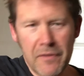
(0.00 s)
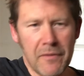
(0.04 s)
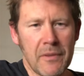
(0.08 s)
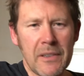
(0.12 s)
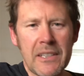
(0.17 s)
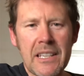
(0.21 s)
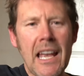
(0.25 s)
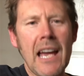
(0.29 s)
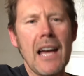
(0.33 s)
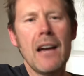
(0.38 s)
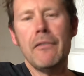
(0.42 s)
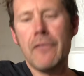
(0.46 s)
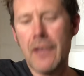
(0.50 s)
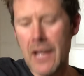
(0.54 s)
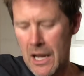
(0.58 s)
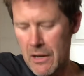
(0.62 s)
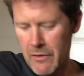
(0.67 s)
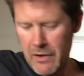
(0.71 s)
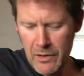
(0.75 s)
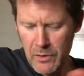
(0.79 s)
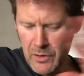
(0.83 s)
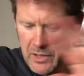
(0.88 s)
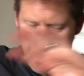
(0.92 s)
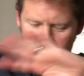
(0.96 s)
caveat,
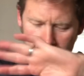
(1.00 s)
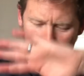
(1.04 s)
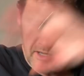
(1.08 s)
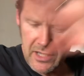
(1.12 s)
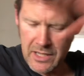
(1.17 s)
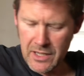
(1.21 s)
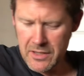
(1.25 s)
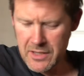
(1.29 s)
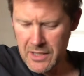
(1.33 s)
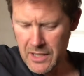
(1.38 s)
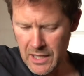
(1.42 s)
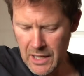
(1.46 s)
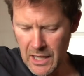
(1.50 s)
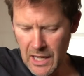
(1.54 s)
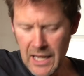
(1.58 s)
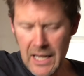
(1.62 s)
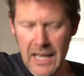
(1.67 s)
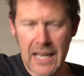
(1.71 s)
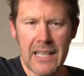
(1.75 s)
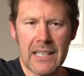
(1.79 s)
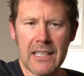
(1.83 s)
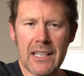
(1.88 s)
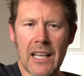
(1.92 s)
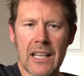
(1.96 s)
right? Here's a
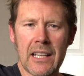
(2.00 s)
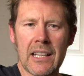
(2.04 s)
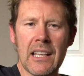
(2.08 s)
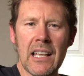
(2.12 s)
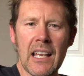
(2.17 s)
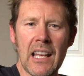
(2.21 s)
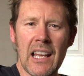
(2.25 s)
headline.